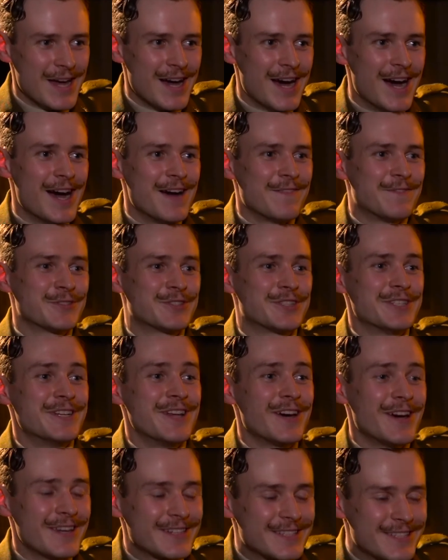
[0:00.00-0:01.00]

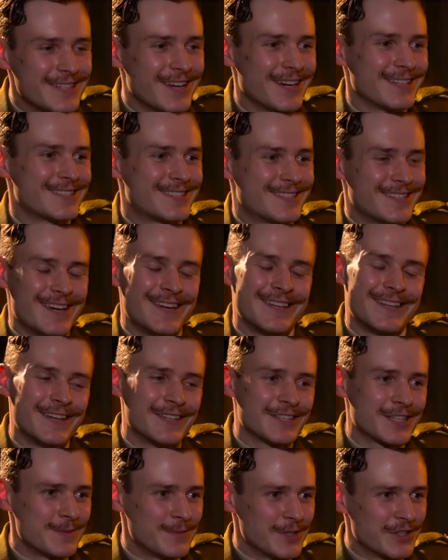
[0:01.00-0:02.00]
Tonight's
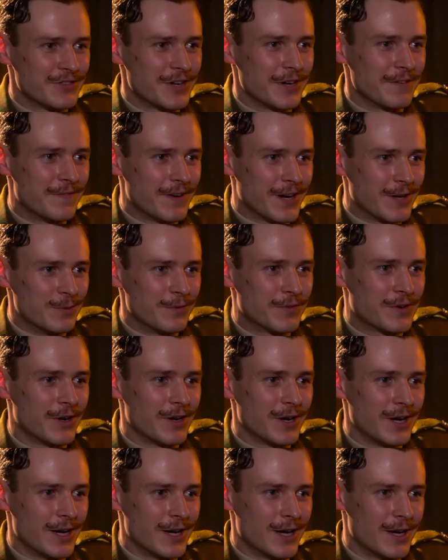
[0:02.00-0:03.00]
going to be great fun. We've
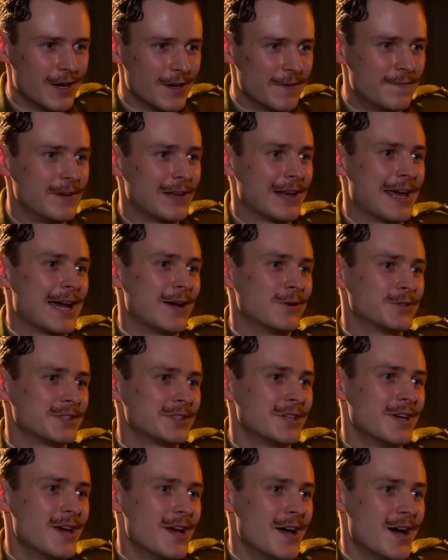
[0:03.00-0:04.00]
got a full
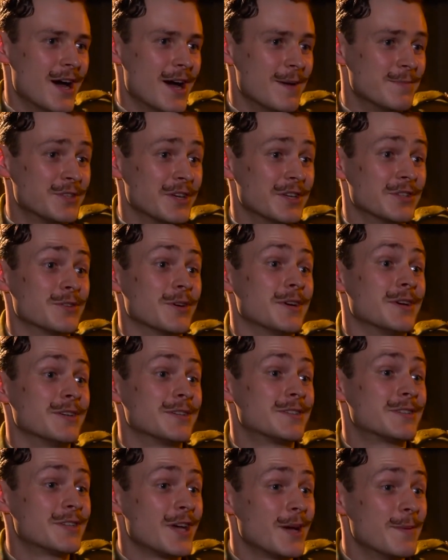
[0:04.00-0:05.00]
house, so
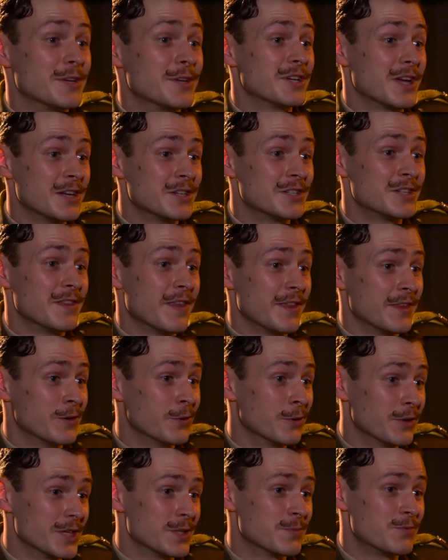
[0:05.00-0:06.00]
there's so energy that the
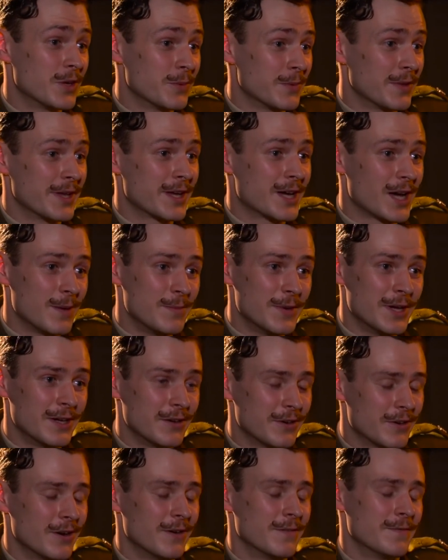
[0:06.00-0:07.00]
audience bring when they come in.
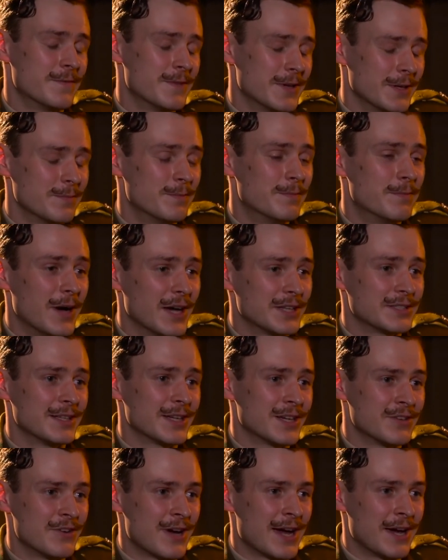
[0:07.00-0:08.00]
You've got it
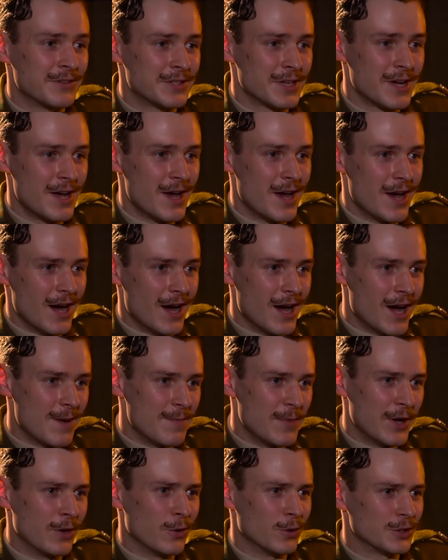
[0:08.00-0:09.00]
bustling around.
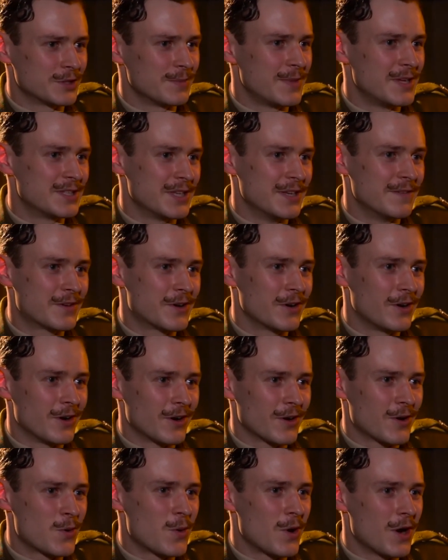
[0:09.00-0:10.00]
It also means that you've
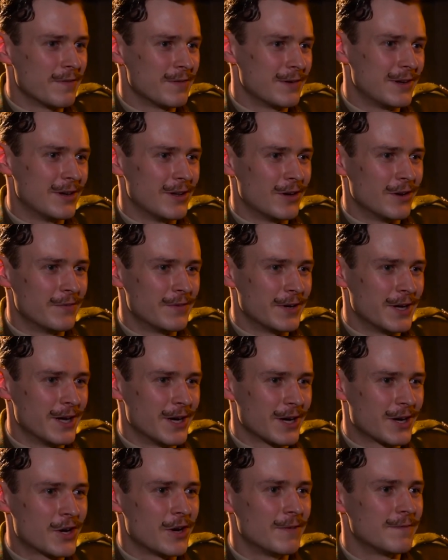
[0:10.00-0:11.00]
got quite often a lot
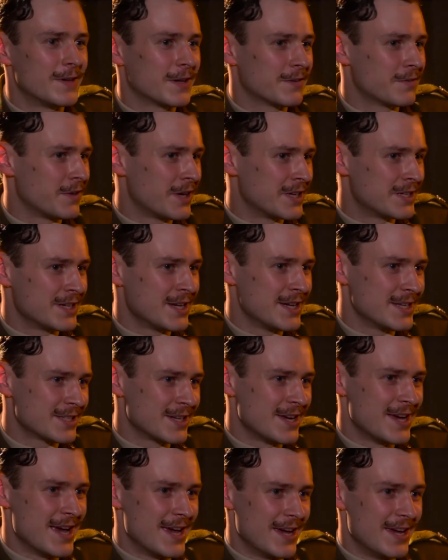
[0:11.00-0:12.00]
of conflict of
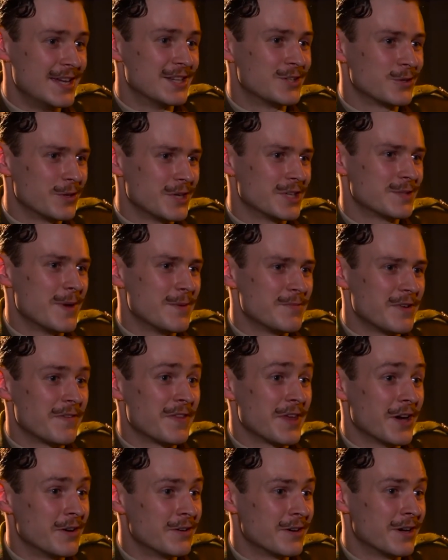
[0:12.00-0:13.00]
ideas. Each audience member
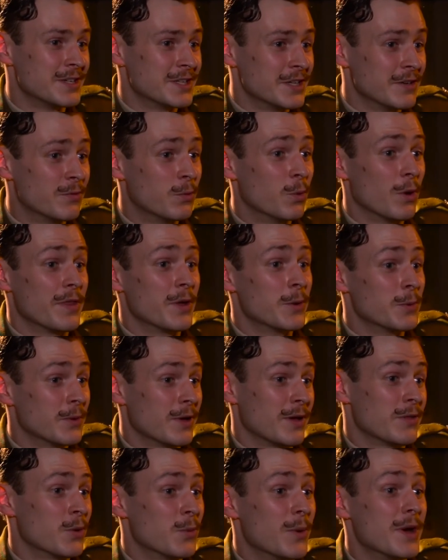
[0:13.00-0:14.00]
have their own idea of what they
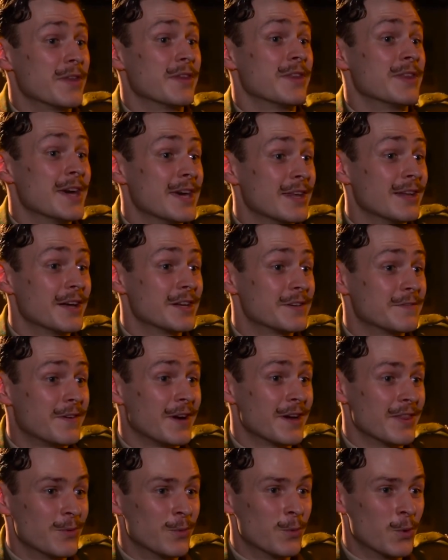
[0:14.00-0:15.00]
were, the way that they'd like to
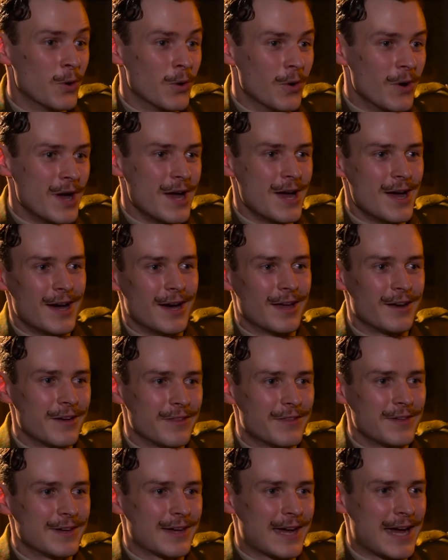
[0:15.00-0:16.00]
fight the war. And I
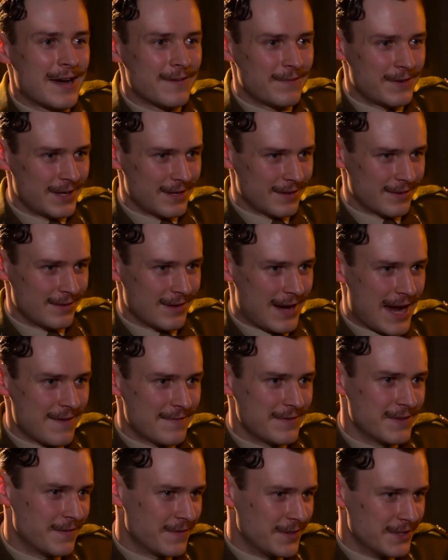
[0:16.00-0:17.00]
think having
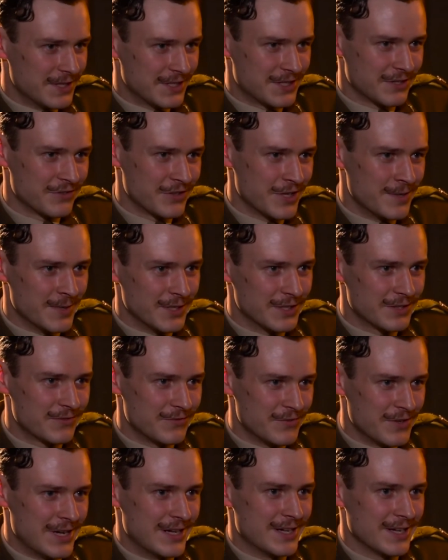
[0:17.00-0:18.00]
the few
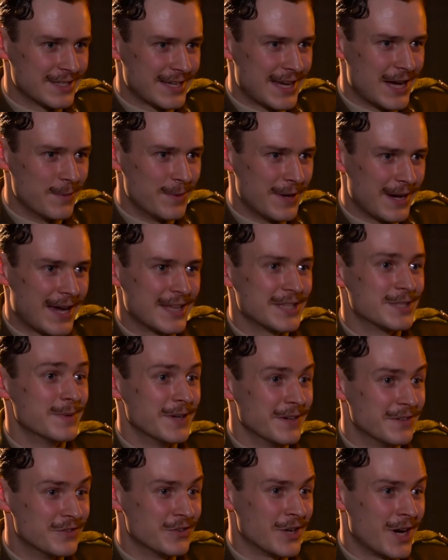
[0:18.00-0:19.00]
disagreements really does help. It adds a
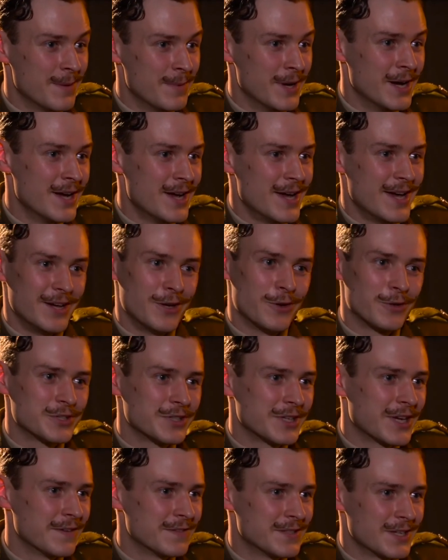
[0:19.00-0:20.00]
bit of drama. It
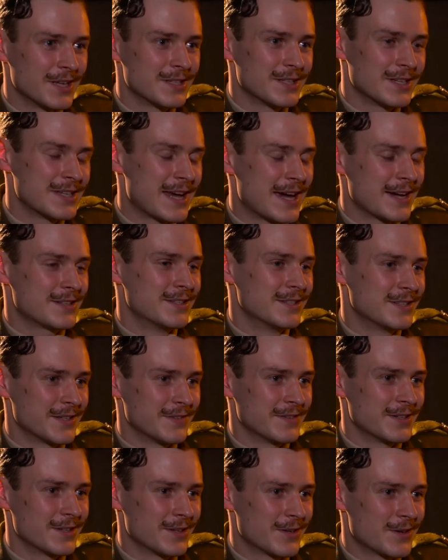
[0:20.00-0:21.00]
also gives us as actors
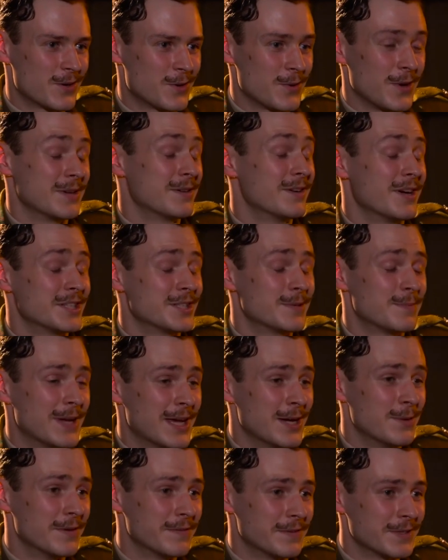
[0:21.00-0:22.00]
something quite nice to
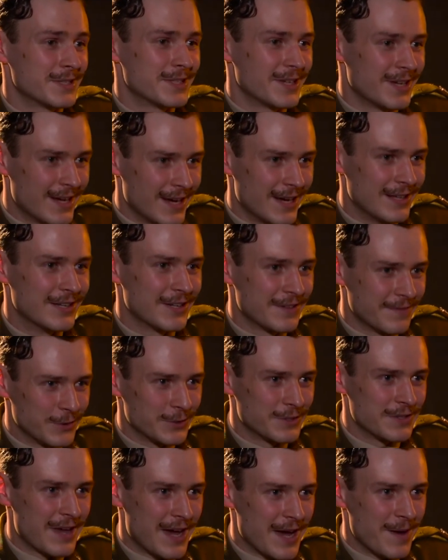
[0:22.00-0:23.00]
play with. So yeah, looking
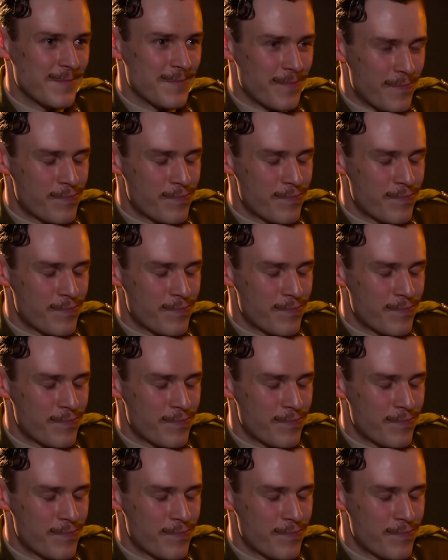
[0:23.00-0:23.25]
forward to that.